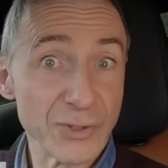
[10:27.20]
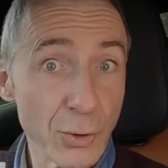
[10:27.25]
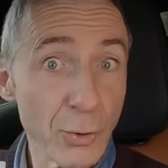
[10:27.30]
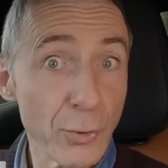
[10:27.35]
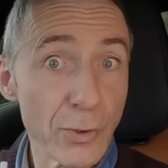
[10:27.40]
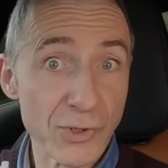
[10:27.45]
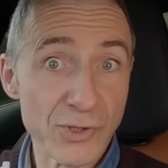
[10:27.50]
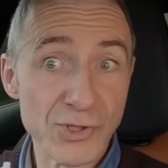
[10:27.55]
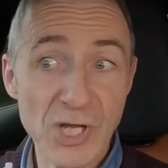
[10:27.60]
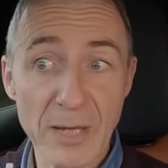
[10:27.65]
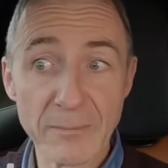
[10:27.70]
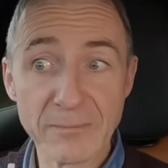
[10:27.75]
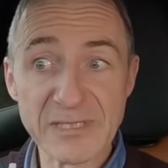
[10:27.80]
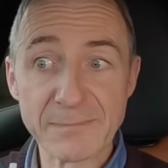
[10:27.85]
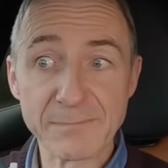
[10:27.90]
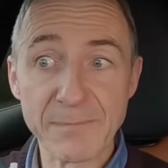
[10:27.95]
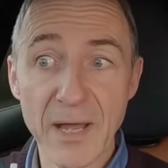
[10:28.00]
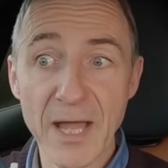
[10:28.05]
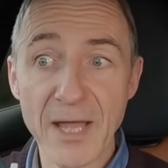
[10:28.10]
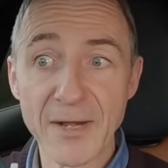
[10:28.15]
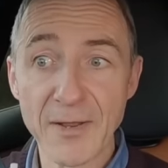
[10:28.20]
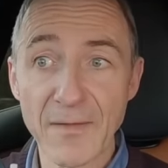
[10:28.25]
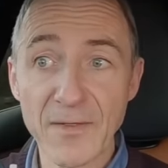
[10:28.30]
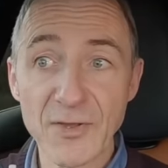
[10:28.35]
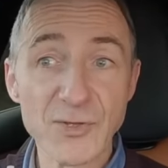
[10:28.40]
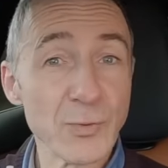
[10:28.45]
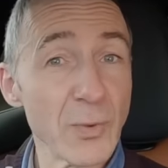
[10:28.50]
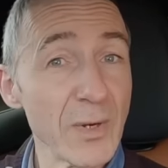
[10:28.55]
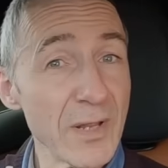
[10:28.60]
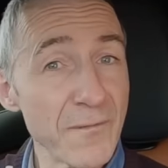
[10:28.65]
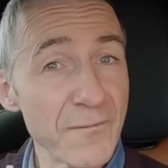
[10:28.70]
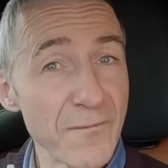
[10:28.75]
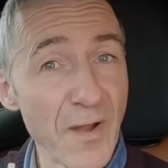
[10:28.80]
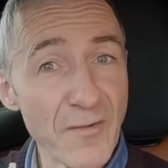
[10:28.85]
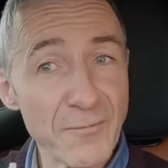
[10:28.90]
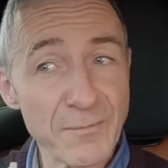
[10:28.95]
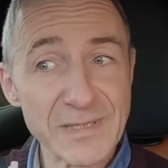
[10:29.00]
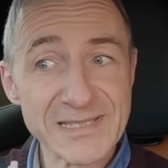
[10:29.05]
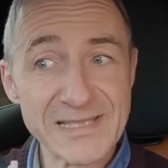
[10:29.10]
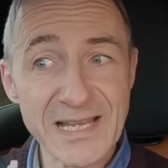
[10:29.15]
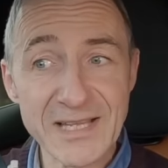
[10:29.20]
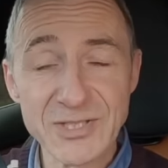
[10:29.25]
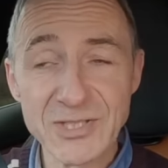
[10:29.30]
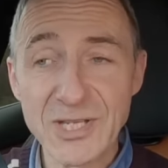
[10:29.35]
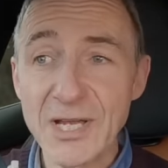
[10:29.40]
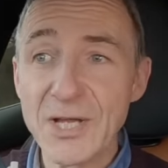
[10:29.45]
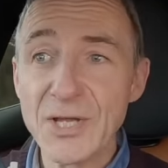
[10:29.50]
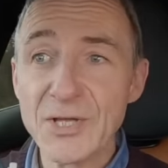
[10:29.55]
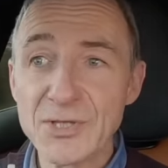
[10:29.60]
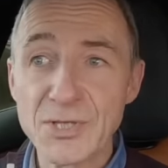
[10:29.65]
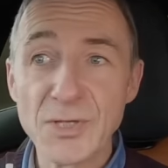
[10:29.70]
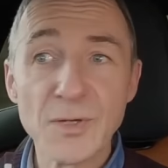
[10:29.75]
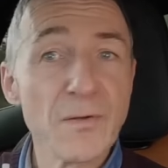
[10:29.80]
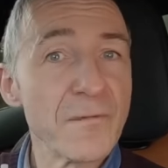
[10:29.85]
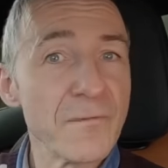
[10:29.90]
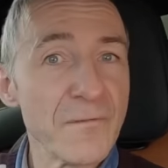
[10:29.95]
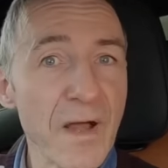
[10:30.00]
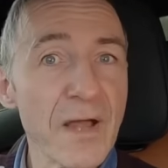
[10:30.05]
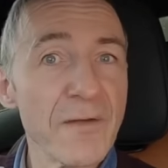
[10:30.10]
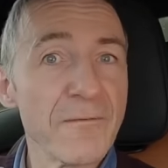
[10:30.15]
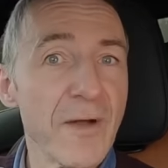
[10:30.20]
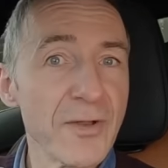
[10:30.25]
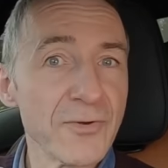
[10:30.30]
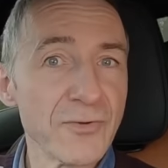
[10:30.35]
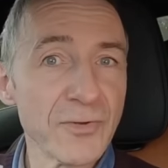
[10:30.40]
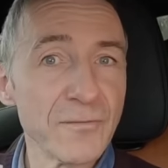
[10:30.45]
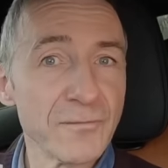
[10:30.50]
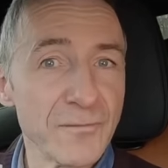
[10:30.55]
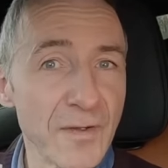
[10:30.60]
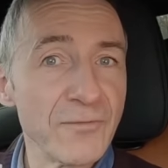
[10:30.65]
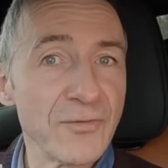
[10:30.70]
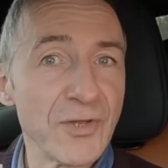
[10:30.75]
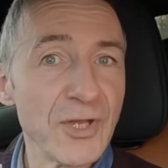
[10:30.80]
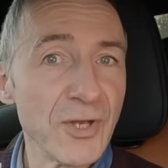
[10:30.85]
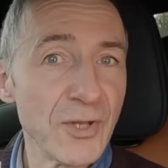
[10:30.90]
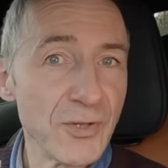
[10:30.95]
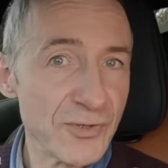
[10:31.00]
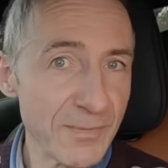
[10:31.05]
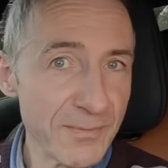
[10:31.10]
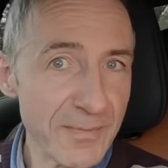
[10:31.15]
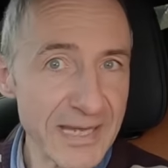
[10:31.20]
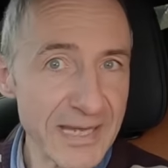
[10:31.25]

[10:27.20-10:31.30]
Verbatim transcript: torque jumps by another 25% to 550 newton